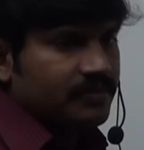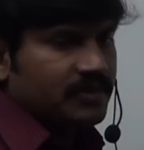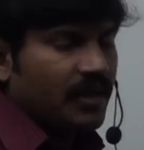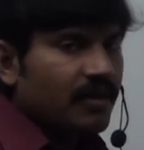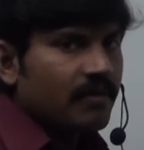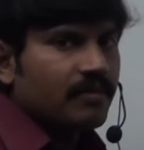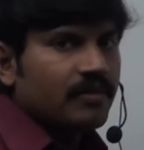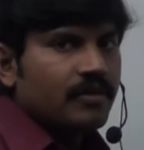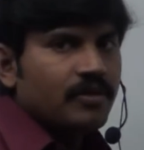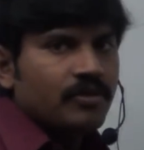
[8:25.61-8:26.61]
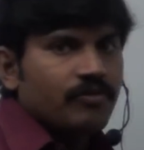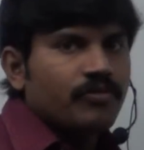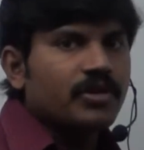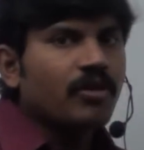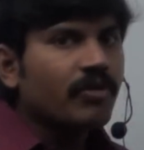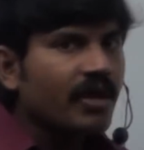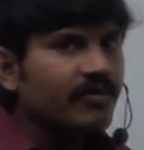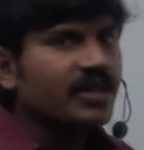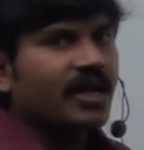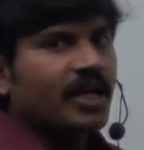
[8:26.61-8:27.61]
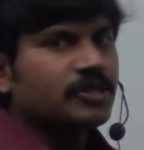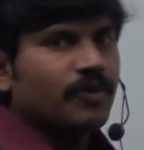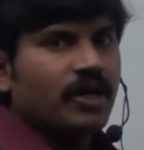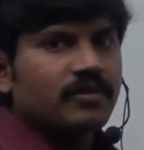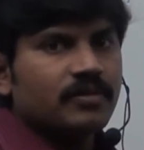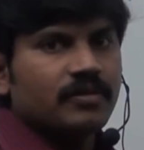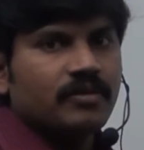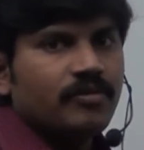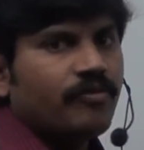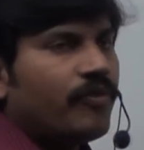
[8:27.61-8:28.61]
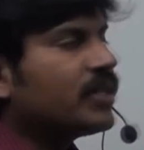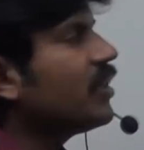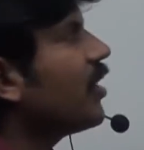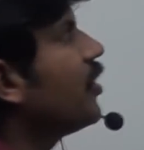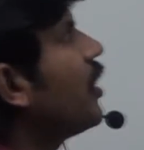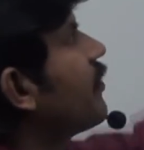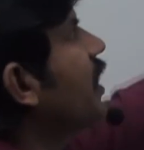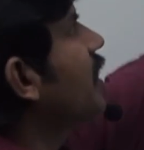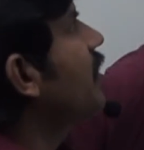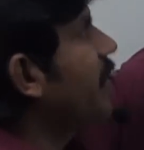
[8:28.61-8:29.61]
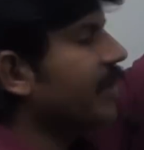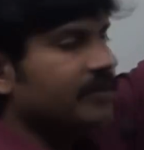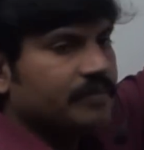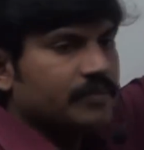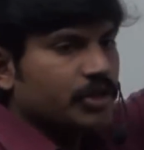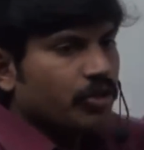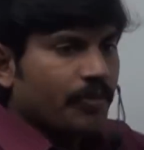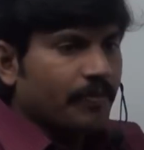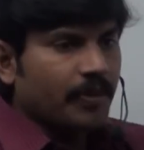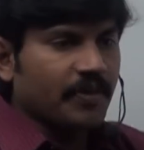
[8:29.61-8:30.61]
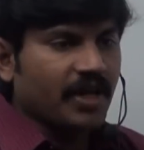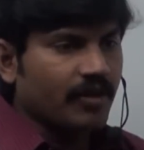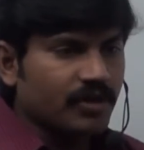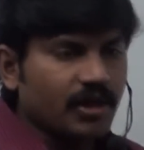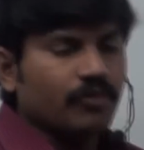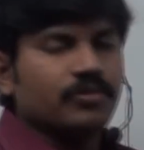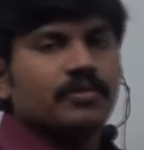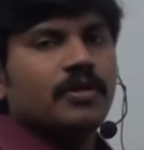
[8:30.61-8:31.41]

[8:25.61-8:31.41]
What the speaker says: Sir, without having the catch block, what is the need of taking try? You people may have the doubt.